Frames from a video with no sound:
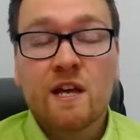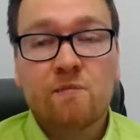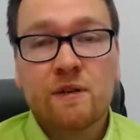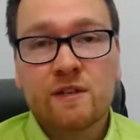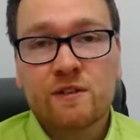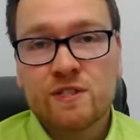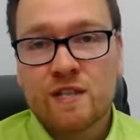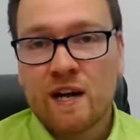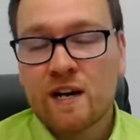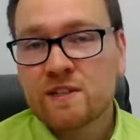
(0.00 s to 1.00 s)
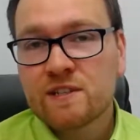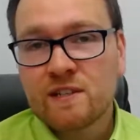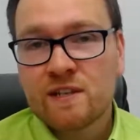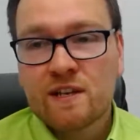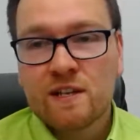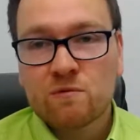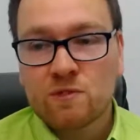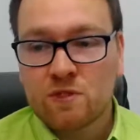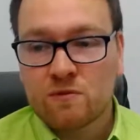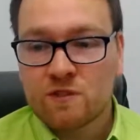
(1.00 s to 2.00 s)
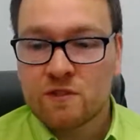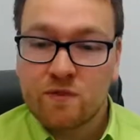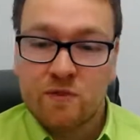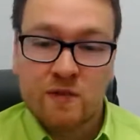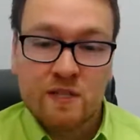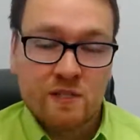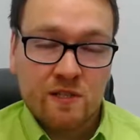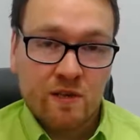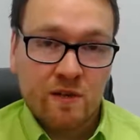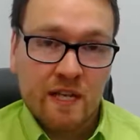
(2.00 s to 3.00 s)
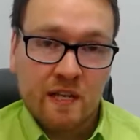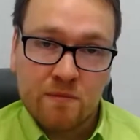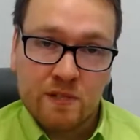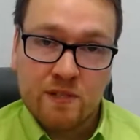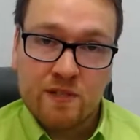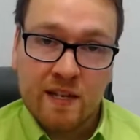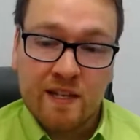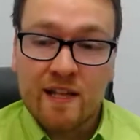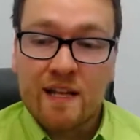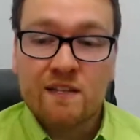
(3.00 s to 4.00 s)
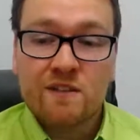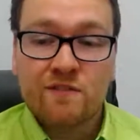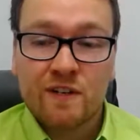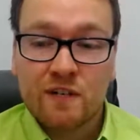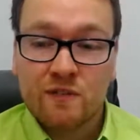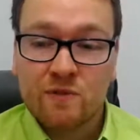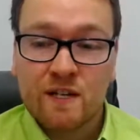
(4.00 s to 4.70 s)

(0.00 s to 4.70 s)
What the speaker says: because the underlying result of the director's loan account position at the end of the financial year